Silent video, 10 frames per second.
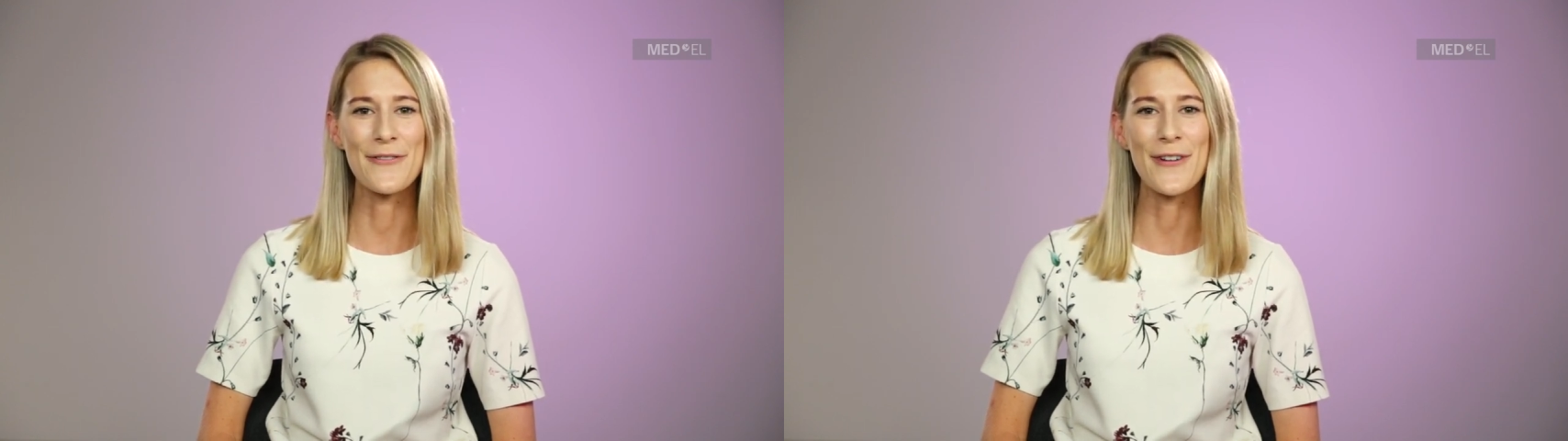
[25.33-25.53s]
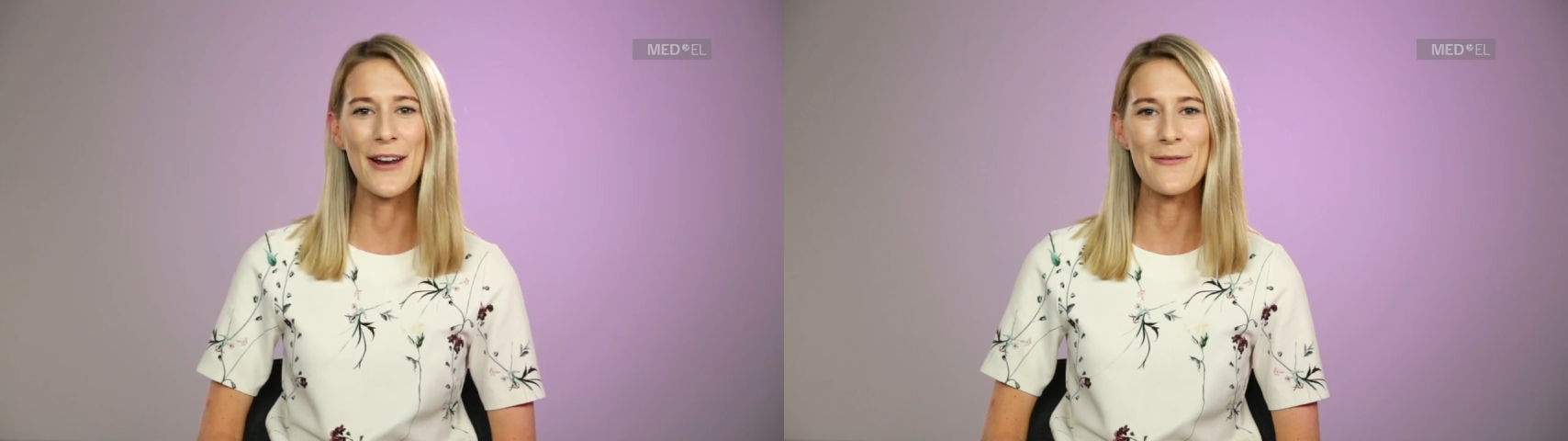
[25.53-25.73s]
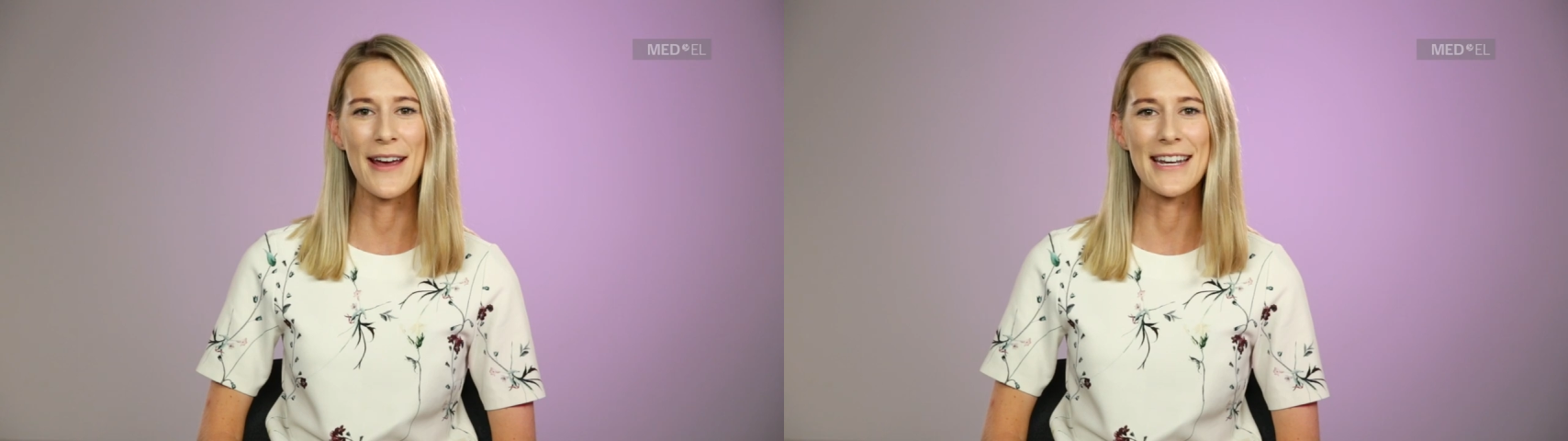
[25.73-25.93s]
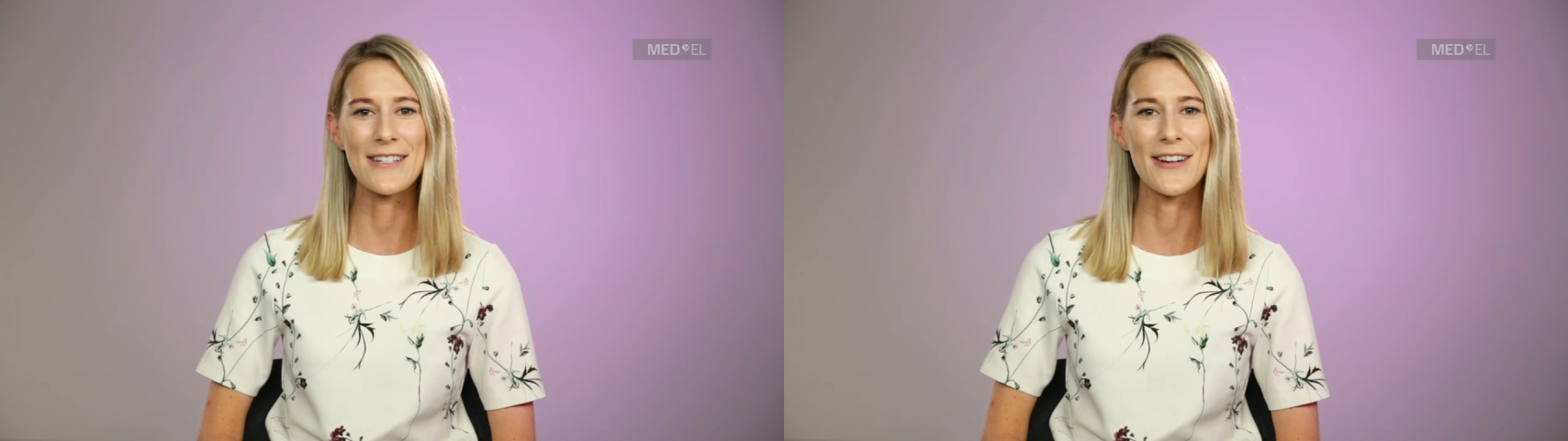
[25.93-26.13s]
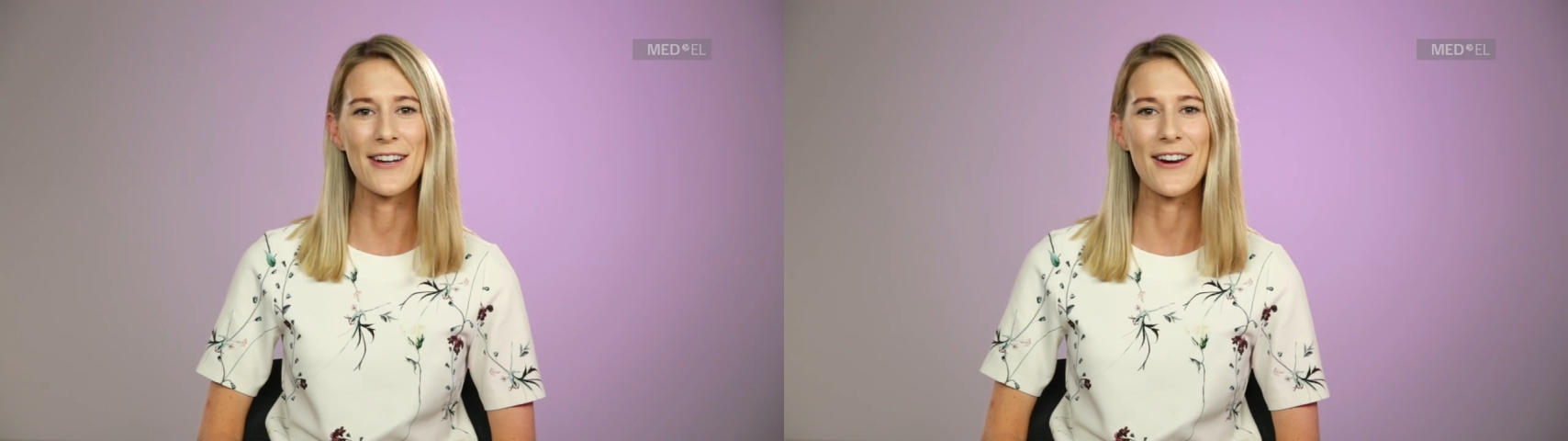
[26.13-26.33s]
a fun way
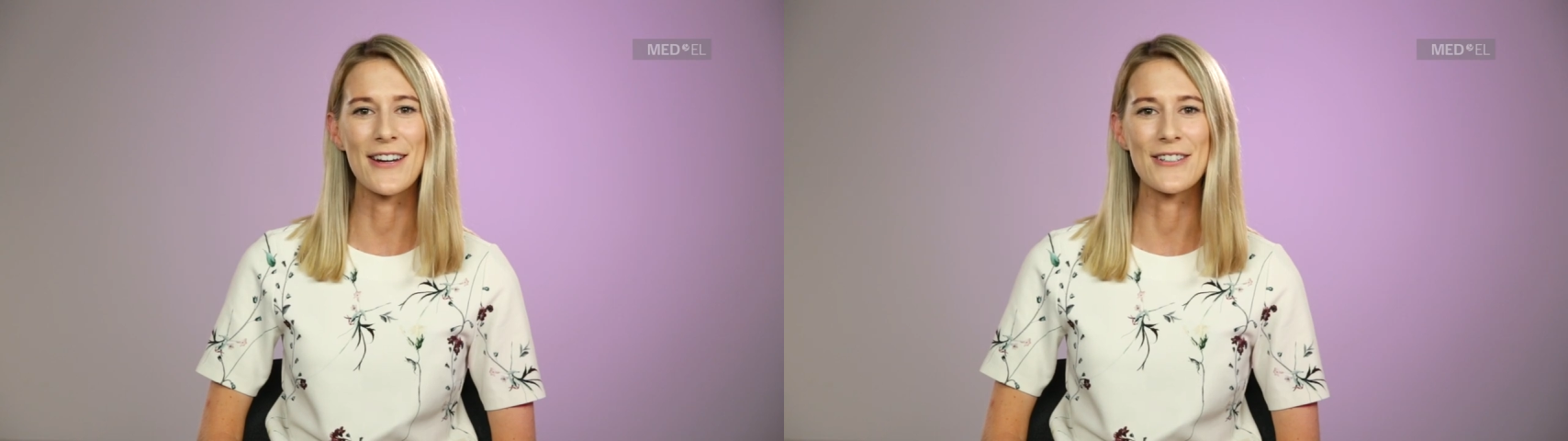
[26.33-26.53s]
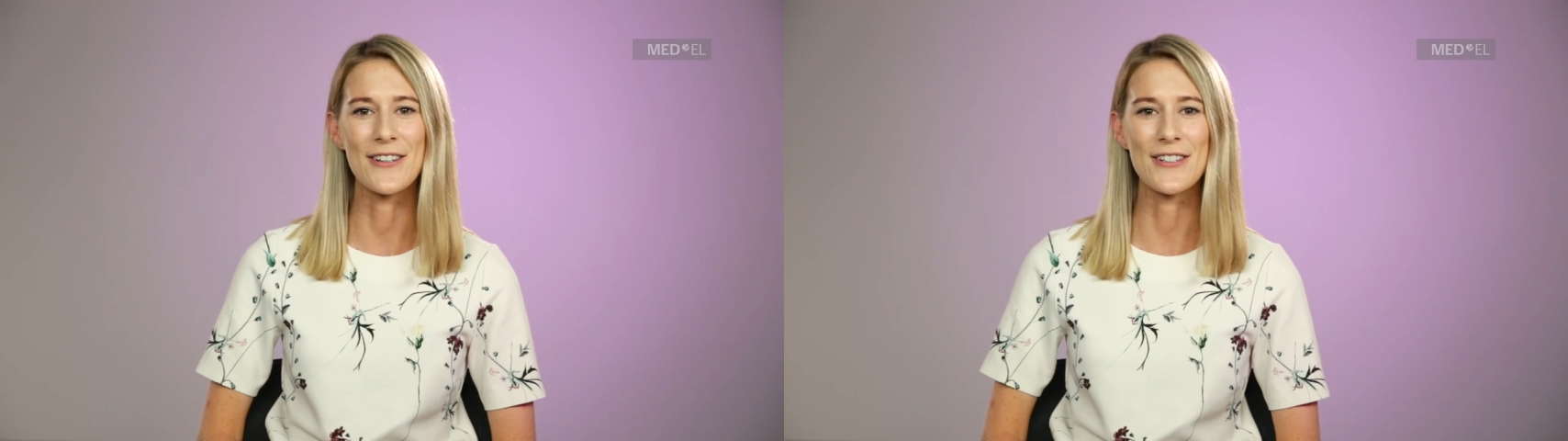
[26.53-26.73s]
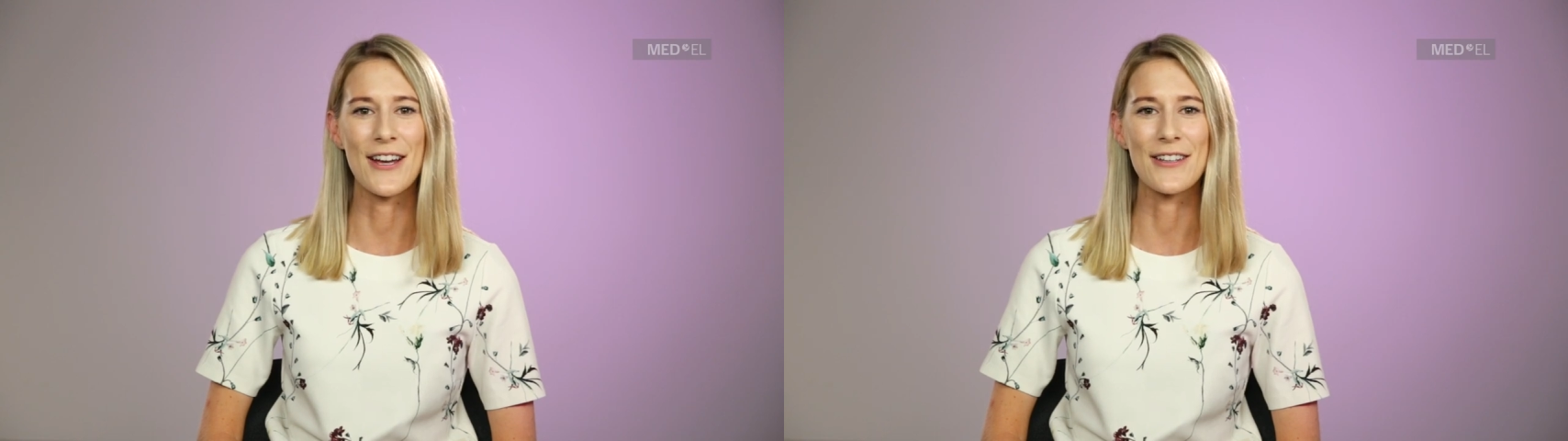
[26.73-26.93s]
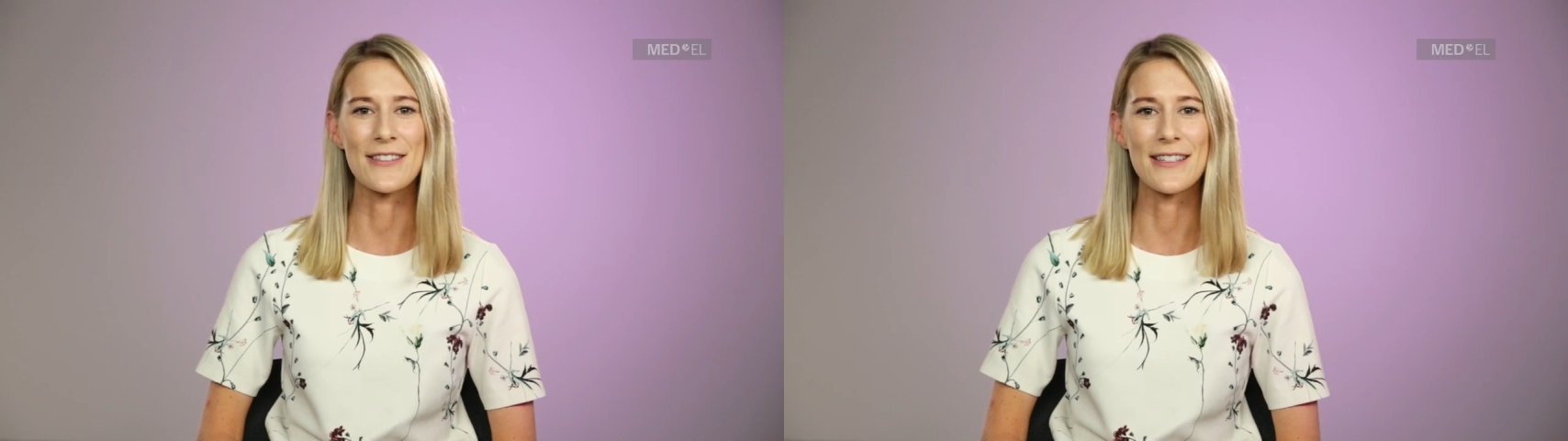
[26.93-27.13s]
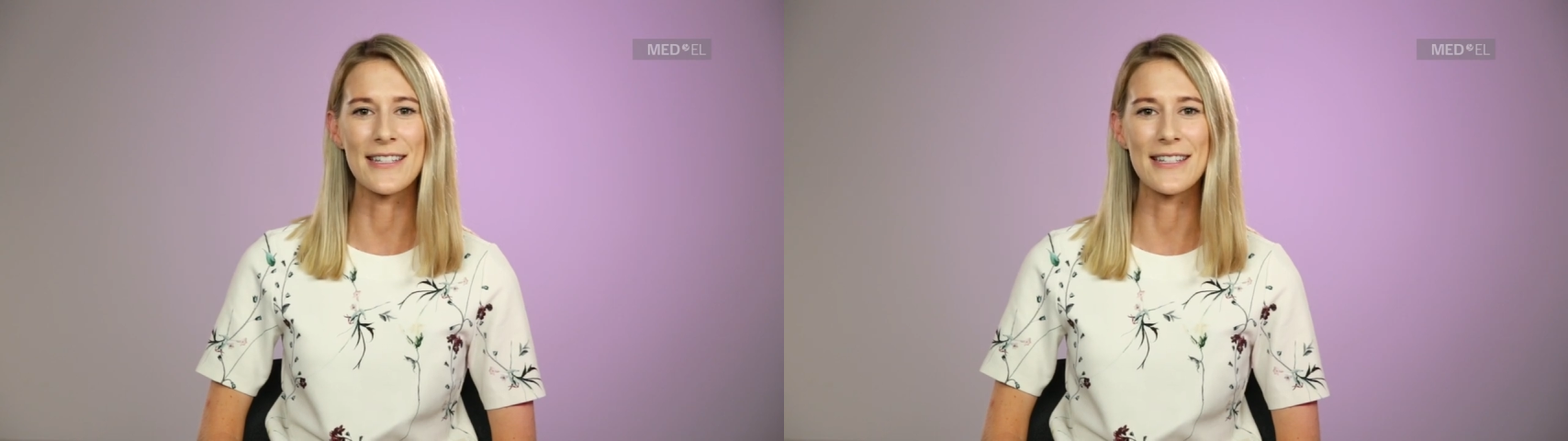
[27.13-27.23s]
to encourage your child's